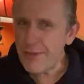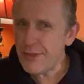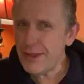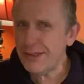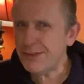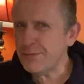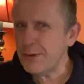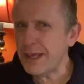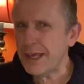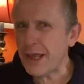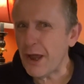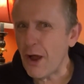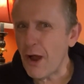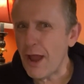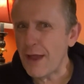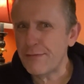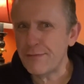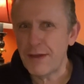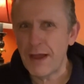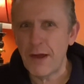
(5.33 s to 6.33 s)
This week
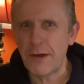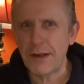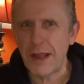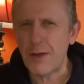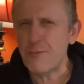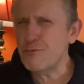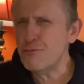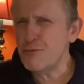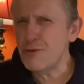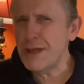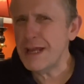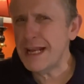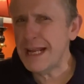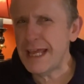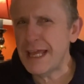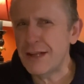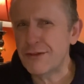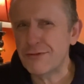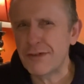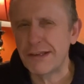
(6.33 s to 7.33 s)
I found a
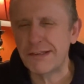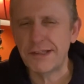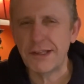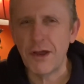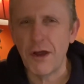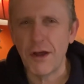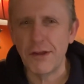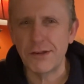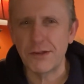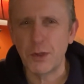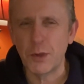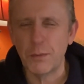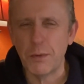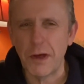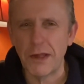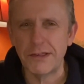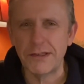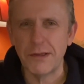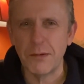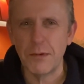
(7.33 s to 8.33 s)
really interesting article
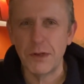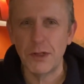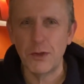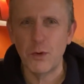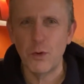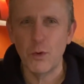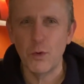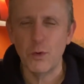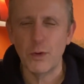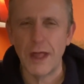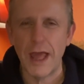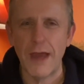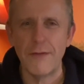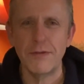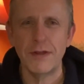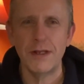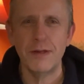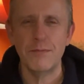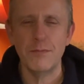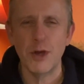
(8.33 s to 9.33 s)
by somebody called
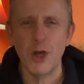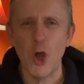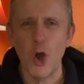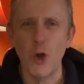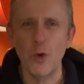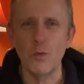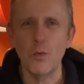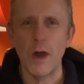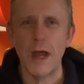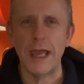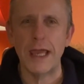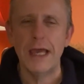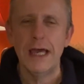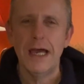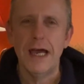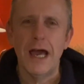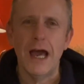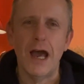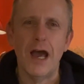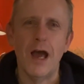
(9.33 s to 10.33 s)
Kevin McConway,
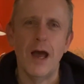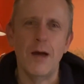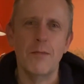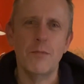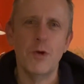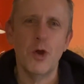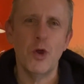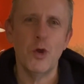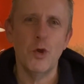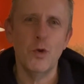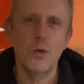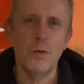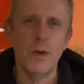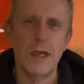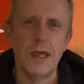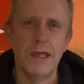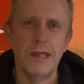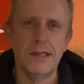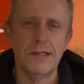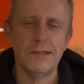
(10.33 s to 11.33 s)
who
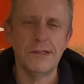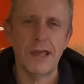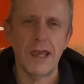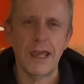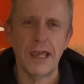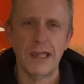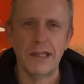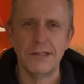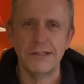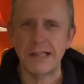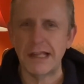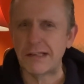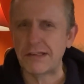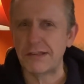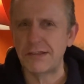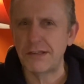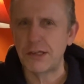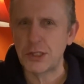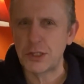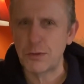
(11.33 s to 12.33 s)
is a
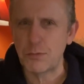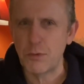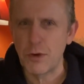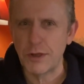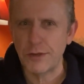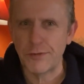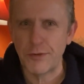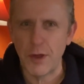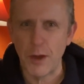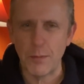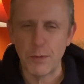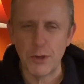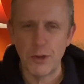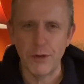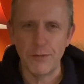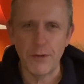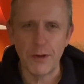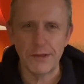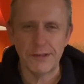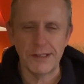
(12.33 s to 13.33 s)
statistician, works for the Open
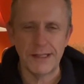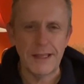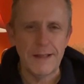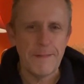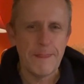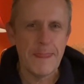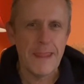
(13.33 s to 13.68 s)
University.